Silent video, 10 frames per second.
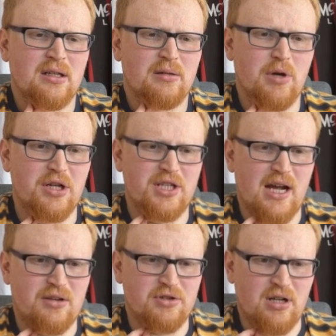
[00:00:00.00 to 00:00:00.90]

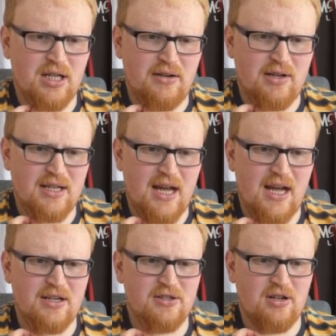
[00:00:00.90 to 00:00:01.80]
Martial's not leaving. De
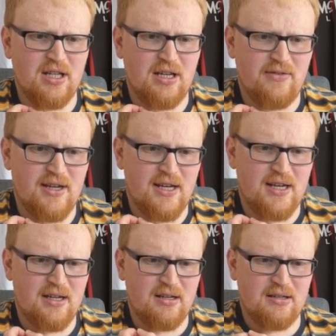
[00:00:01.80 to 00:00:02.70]
Gea's not
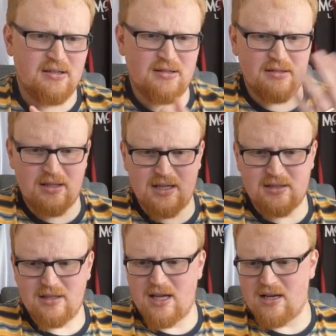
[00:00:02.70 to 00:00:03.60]
leaving. That's
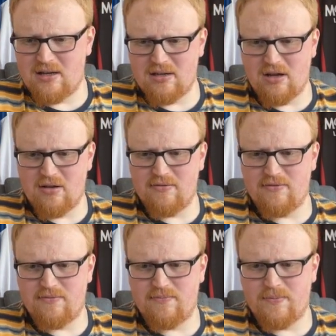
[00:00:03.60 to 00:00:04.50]
the end of...
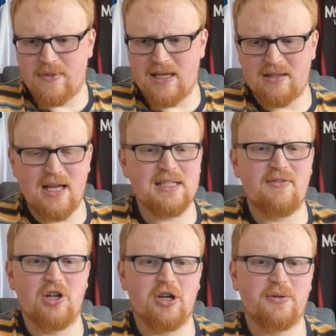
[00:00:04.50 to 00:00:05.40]
Let's have
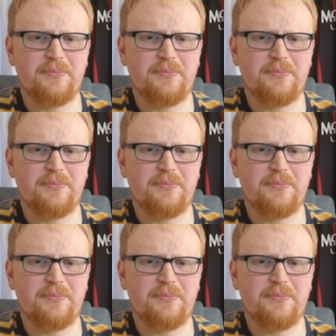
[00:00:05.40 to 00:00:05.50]
a look.